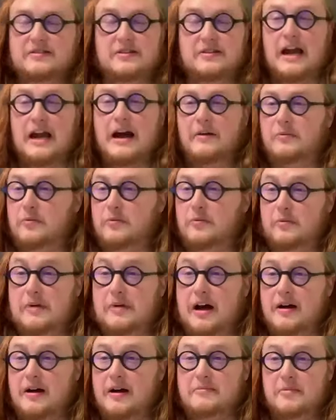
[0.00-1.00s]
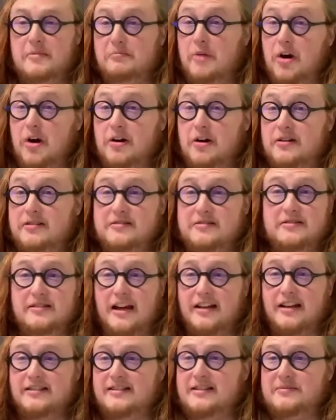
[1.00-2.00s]
yeah, Mark,
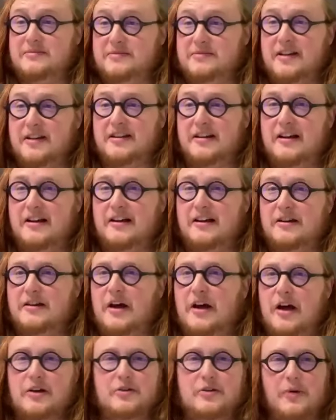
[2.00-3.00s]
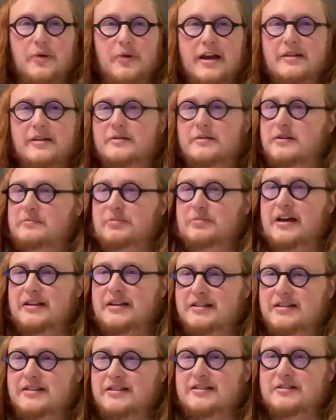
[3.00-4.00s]
that seems like a great
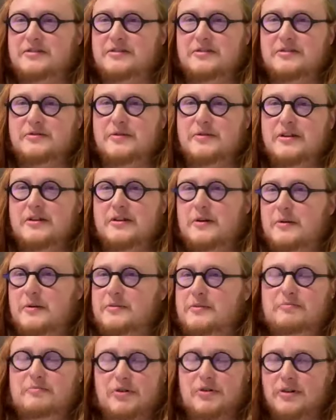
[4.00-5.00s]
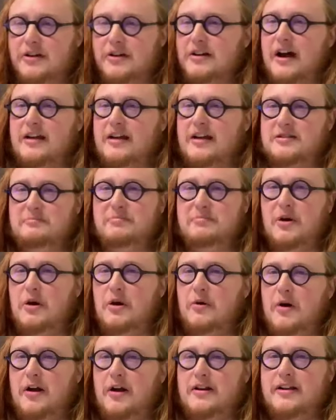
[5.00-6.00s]
place to put a nice
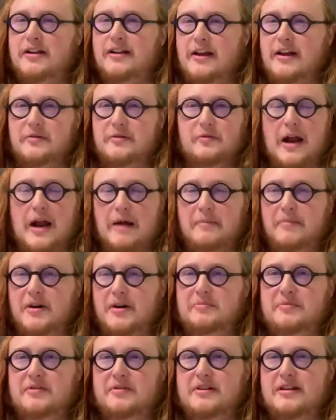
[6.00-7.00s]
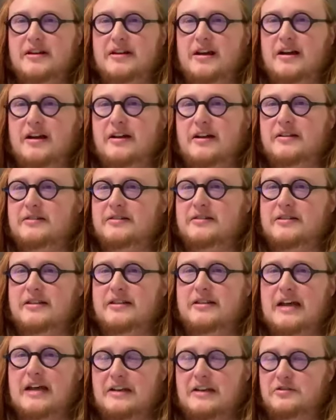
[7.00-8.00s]
bow on it and wrap up
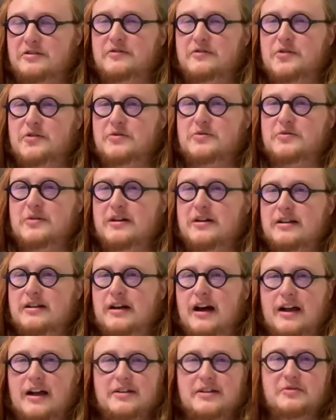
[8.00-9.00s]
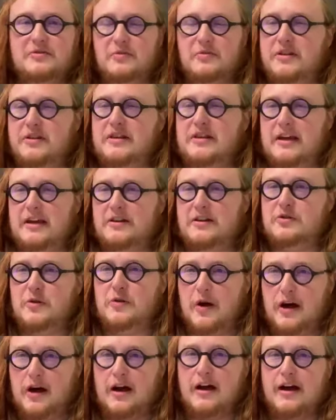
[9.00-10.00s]
the interview. I just want to thank
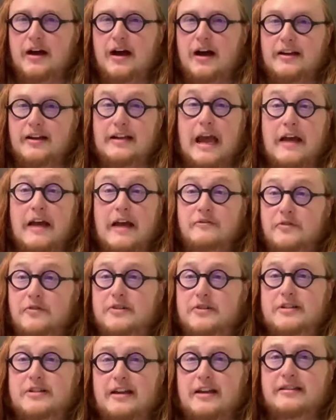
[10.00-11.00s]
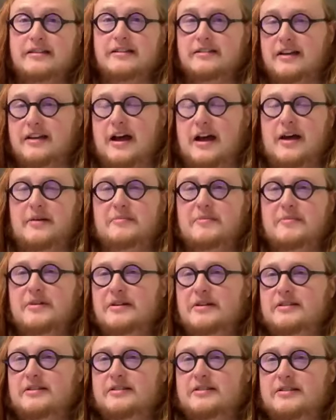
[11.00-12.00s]
you again for taking the time
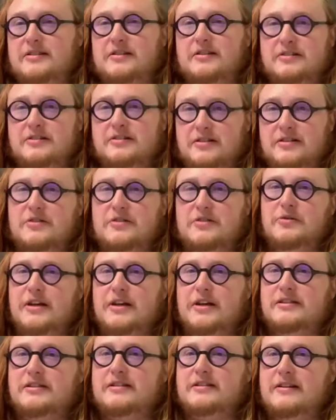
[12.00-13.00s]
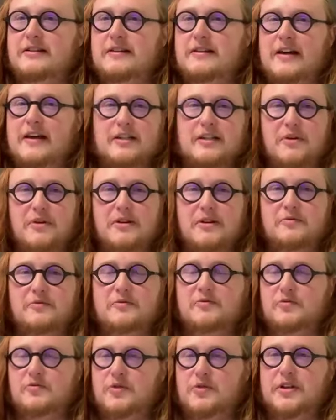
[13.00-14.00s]
to do this. It's
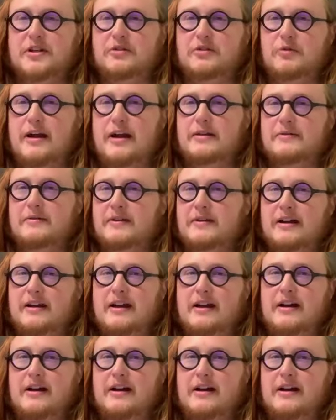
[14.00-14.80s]
been really great.